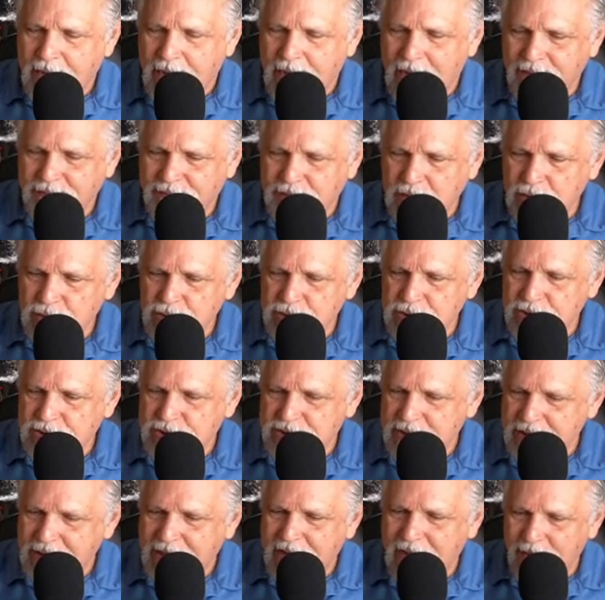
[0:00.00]
I've used the
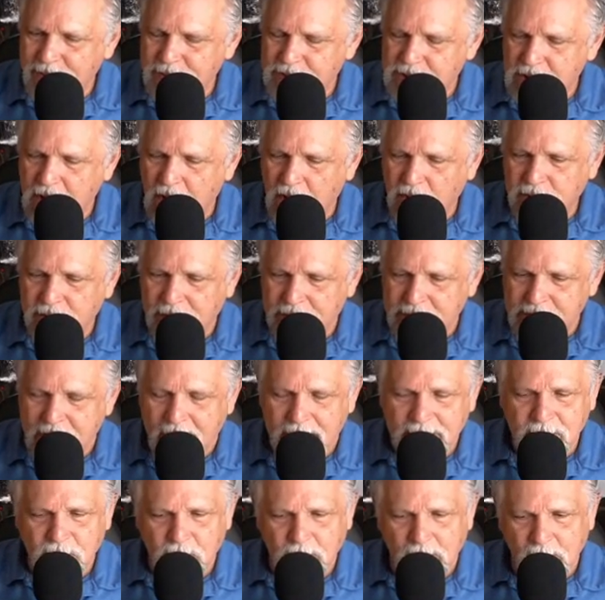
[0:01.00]
Seachem salt and
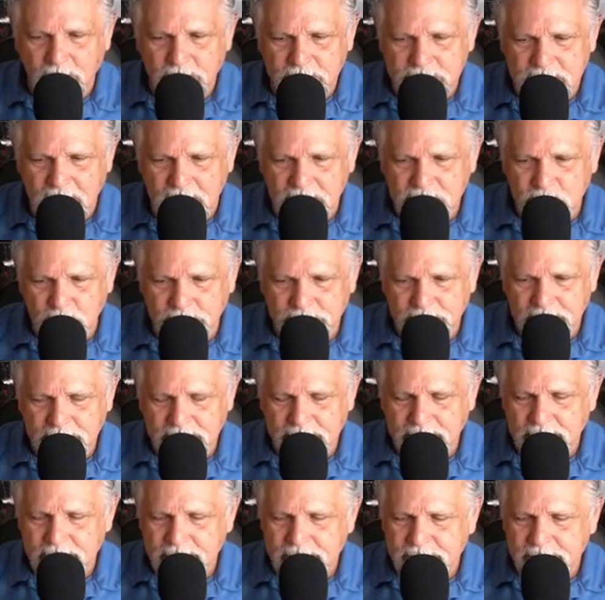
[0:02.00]
gotten great results with it.